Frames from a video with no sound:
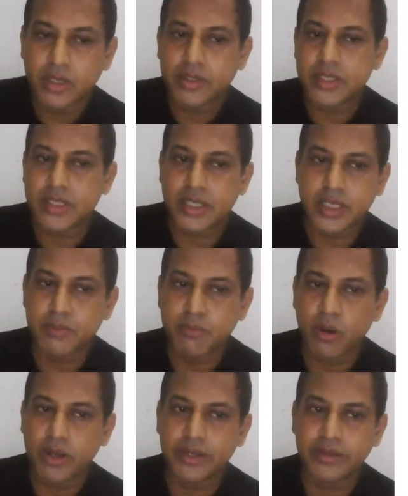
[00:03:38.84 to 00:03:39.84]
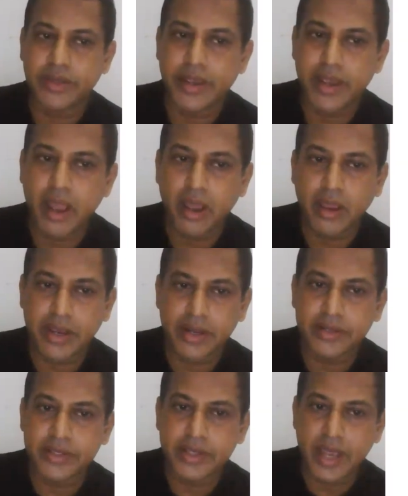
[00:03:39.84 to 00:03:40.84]
The second point, they are
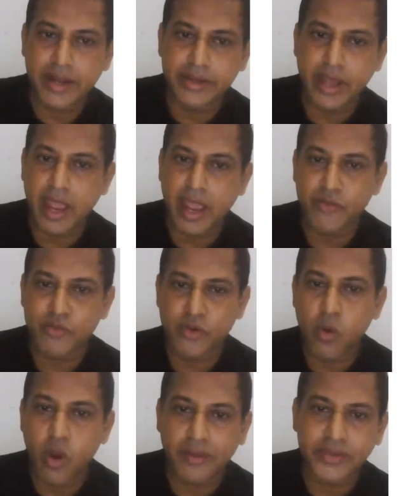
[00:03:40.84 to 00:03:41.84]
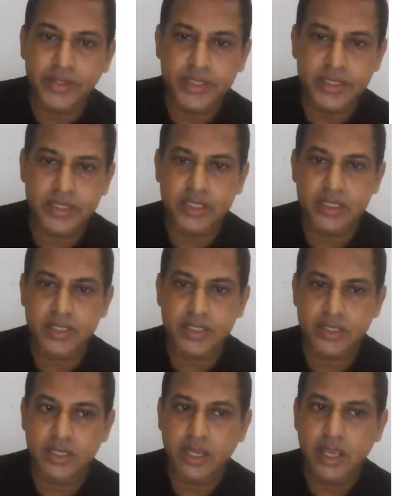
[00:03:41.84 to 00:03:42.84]
healthy and have no other
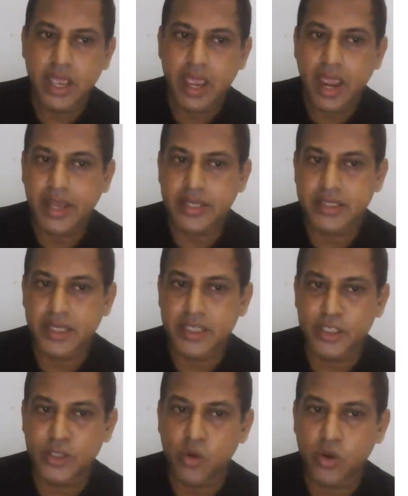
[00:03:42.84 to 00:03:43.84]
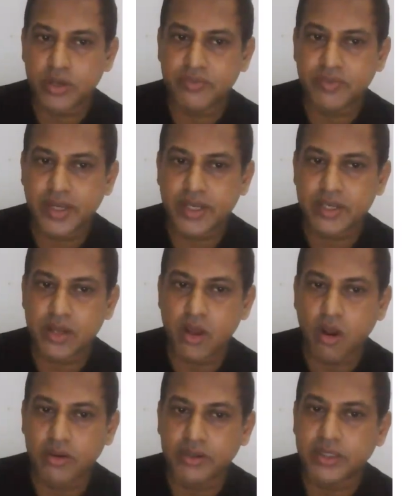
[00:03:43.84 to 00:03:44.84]
diseases, as such no effect
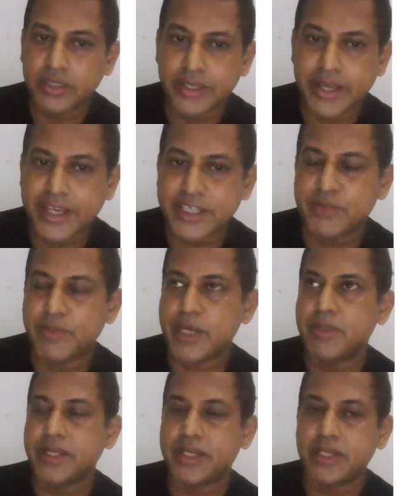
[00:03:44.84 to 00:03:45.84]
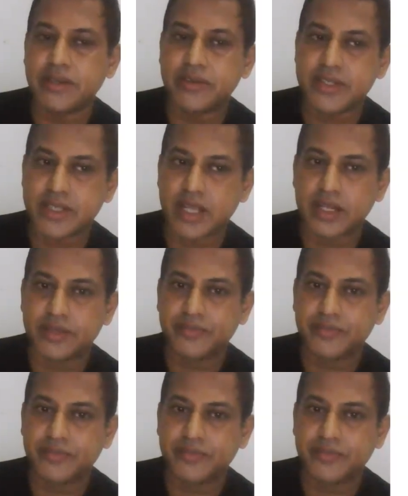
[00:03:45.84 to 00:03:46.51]
on experimental result.